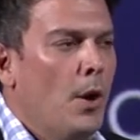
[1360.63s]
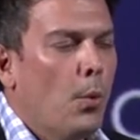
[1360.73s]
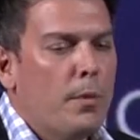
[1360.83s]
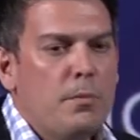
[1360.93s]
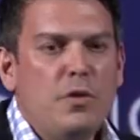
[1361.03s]

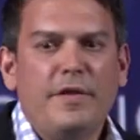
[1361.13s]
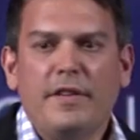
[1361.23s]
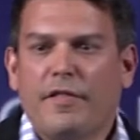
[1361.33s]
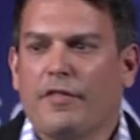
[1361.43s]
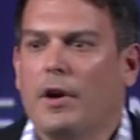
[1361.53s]
We're moving
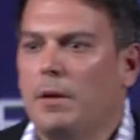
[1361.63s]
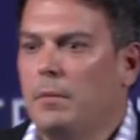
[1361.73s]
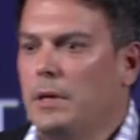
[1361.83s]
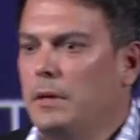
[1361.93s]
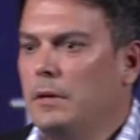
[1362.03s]

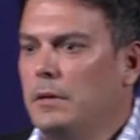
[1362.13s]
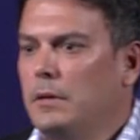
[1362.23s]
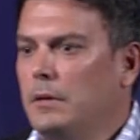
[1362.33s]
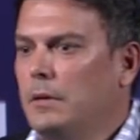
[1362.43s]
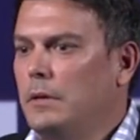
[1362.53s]
from
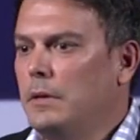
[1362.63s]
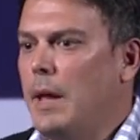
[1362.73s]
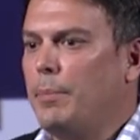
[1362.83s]
net